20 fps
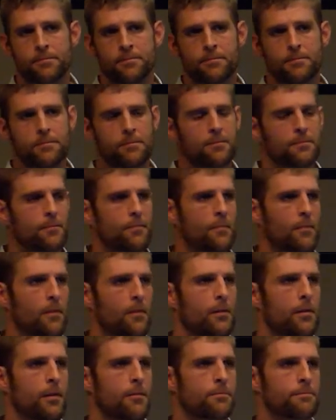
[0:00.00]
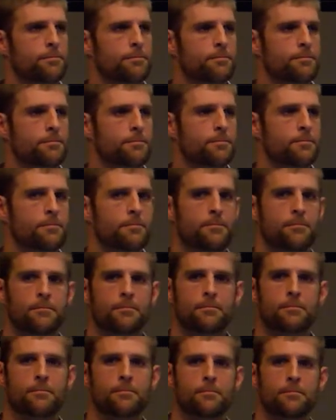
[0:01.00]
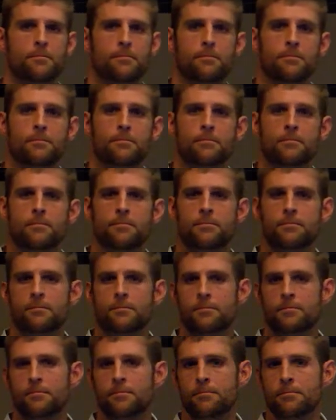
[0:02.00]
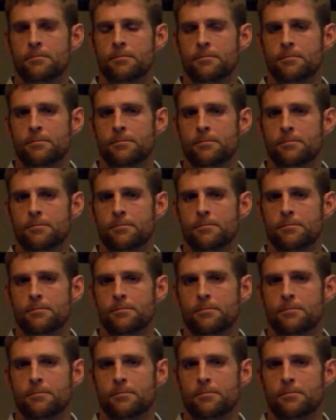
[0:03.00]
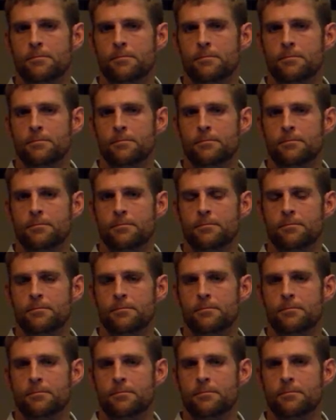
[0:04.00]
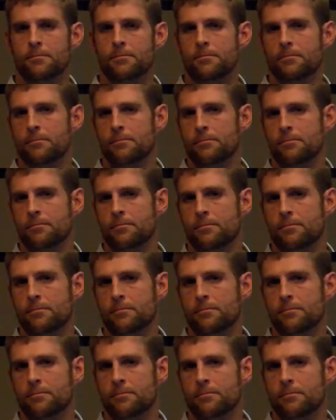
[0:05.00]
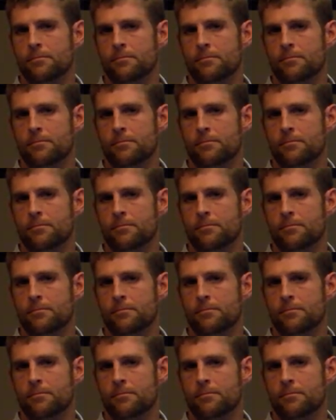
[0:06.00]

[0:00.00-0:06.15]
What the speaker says: (no one is talking)